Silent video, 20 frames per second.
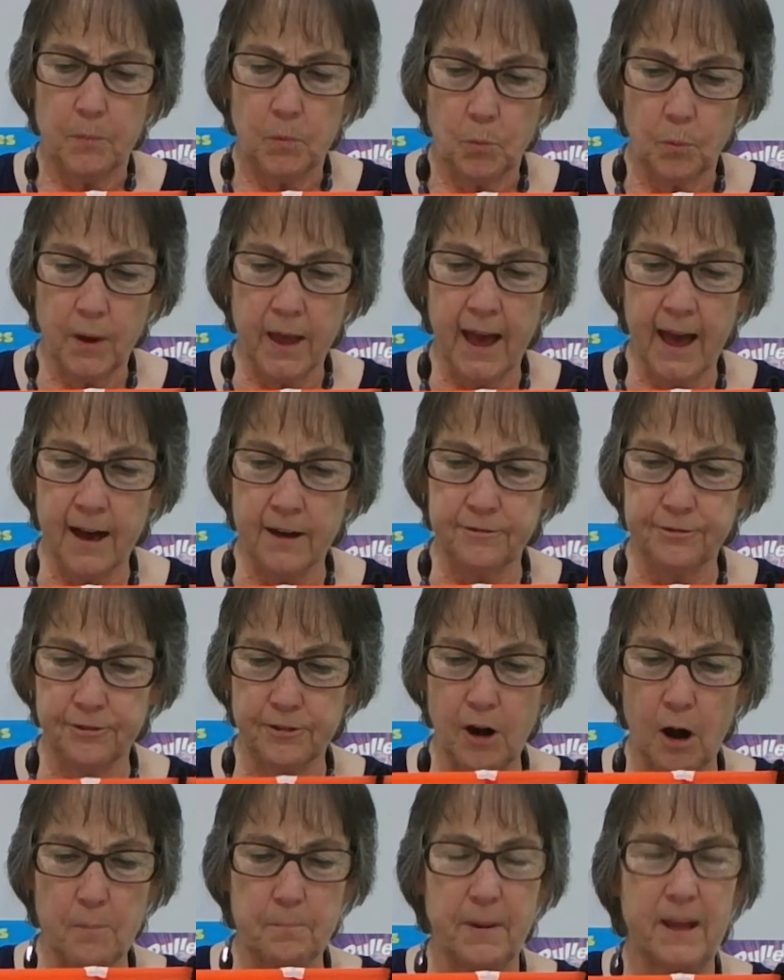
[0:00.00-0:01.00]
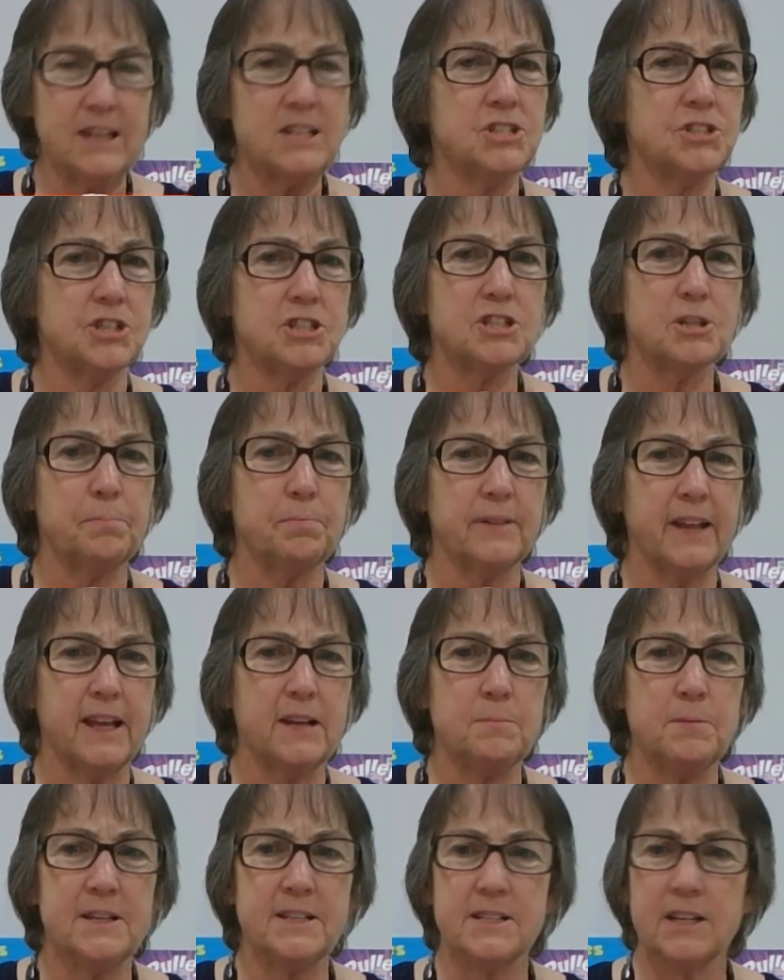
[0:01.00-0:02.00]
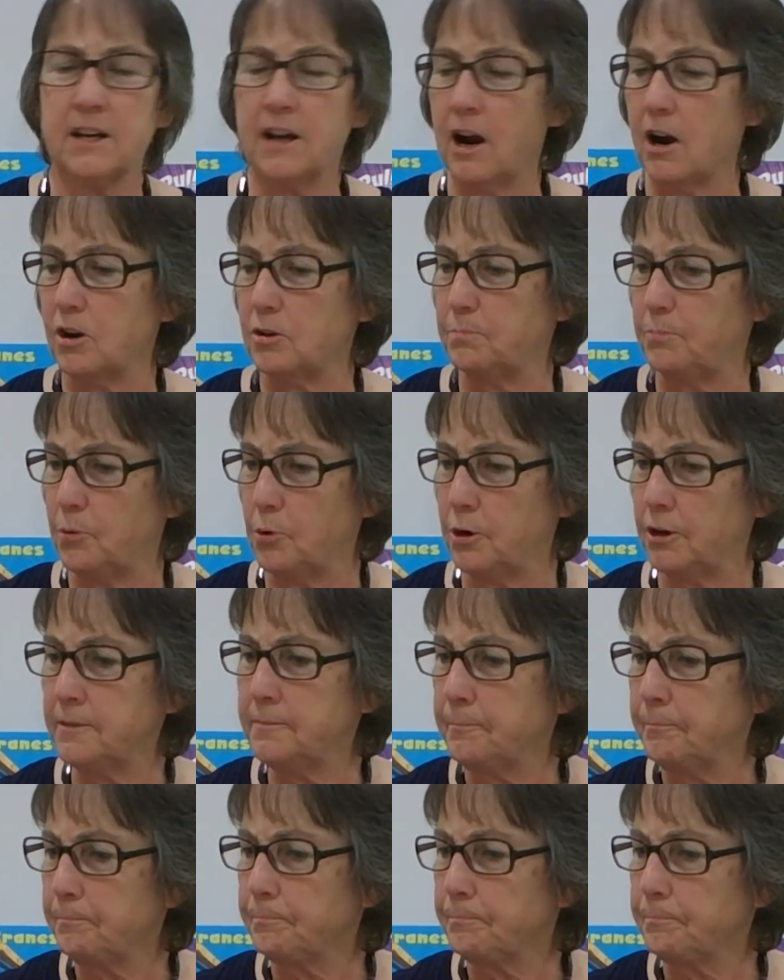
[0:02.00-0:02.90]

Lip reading: We have for our base just a plain piece of cardboard,